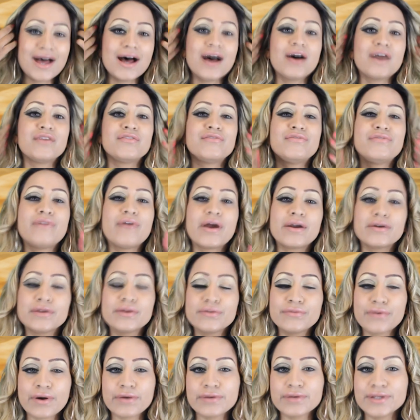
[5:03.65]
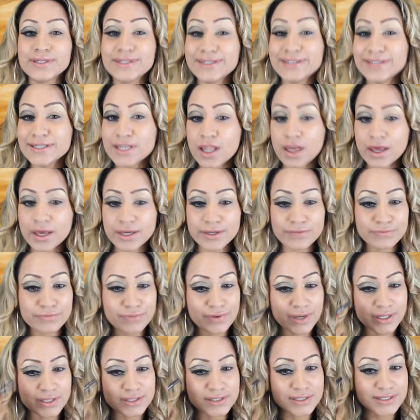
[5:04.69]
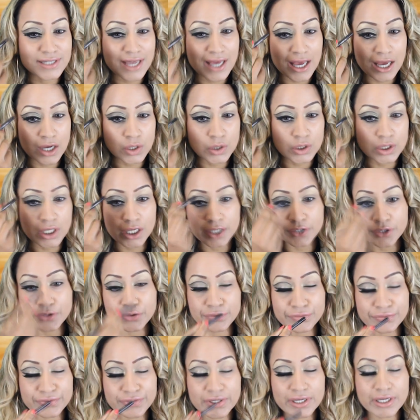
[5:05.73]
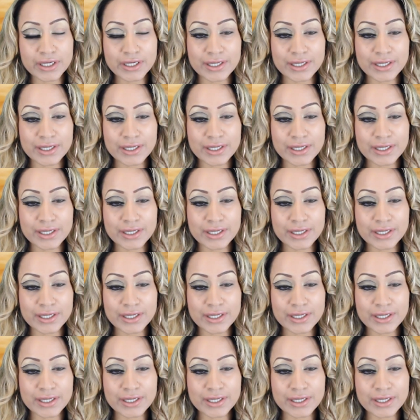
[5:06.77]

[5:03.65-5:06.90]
a very, very light faded outline over it.